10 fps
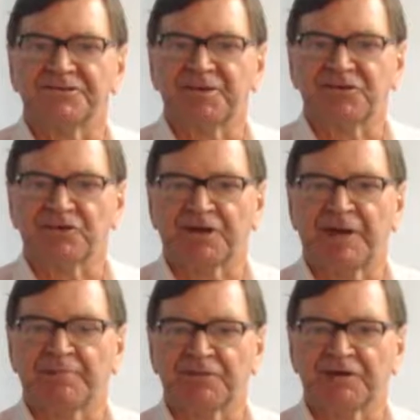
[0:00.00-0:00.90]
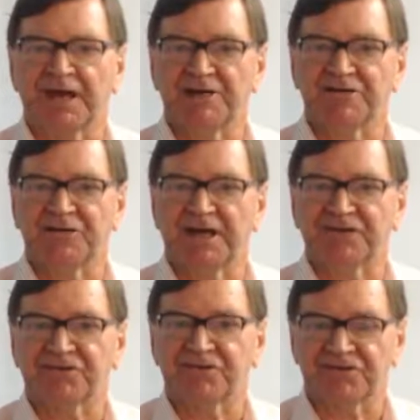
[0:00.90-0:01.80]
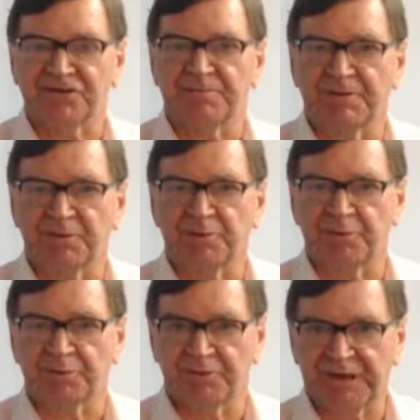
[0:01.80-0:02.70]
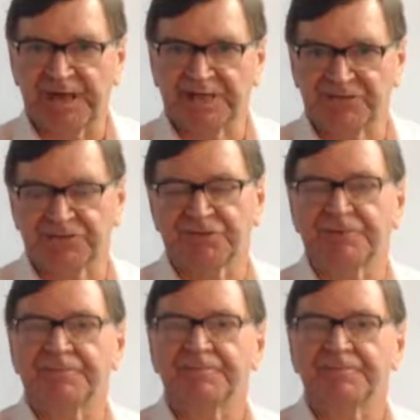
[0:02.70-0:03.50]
special capital gains tax treatment will relate to.